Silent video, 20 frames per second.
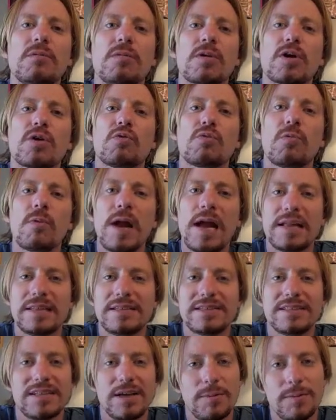
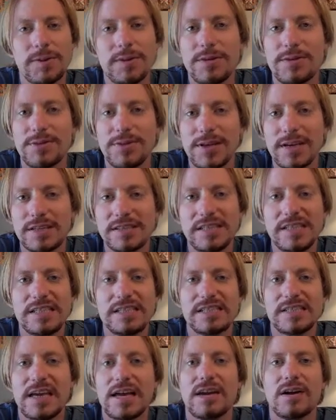regrets some of the things
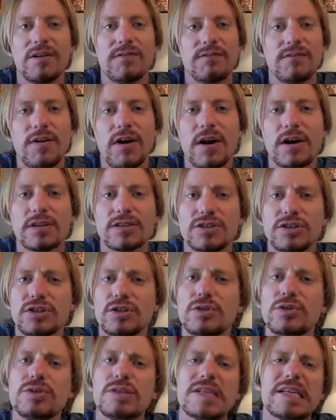he said on Fox
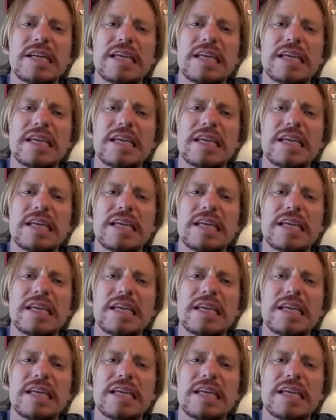News,